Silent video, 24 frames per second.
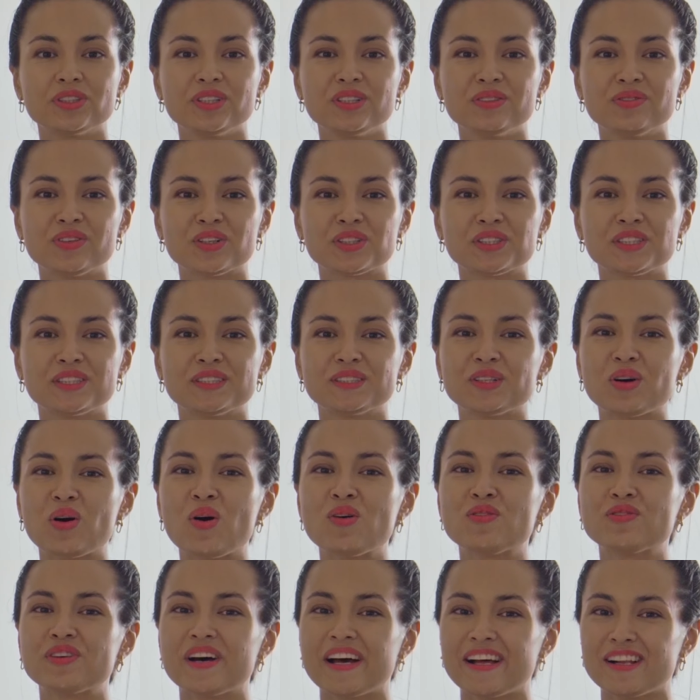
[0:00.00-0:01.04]
University
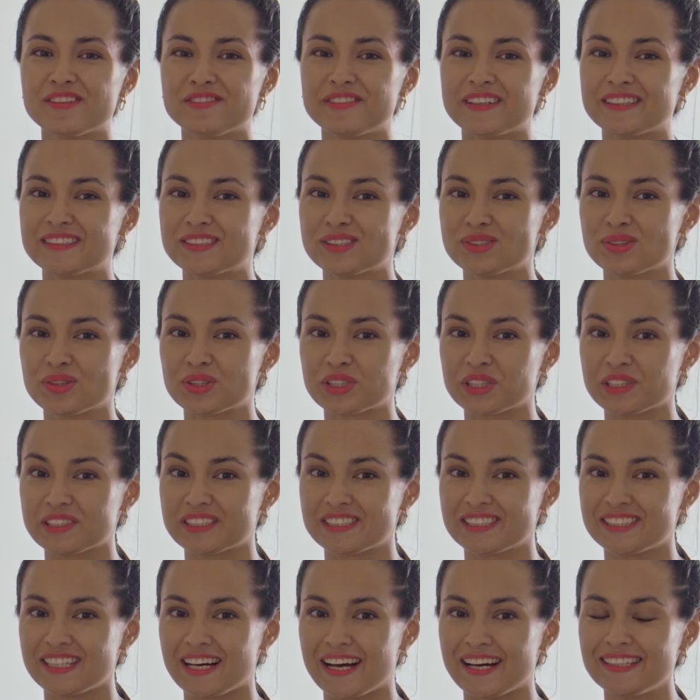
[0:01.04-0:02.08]
of Health and Social
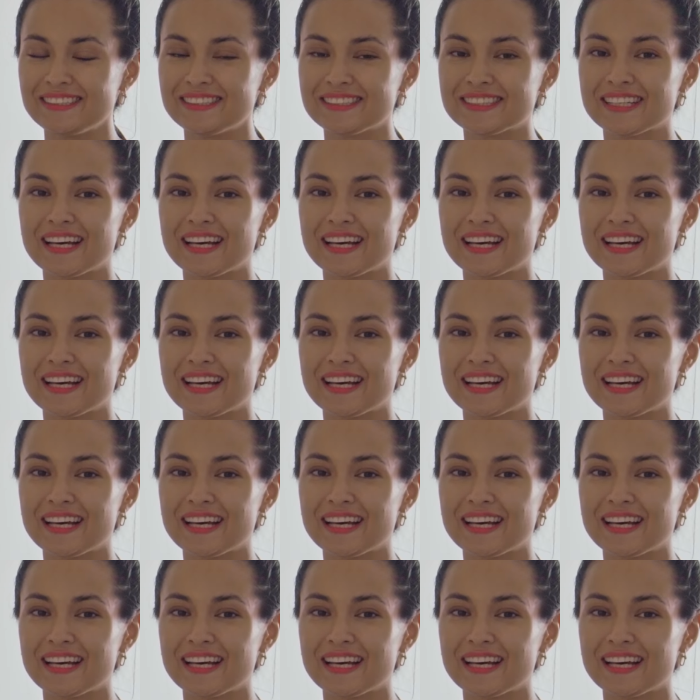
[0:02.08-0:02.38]
Science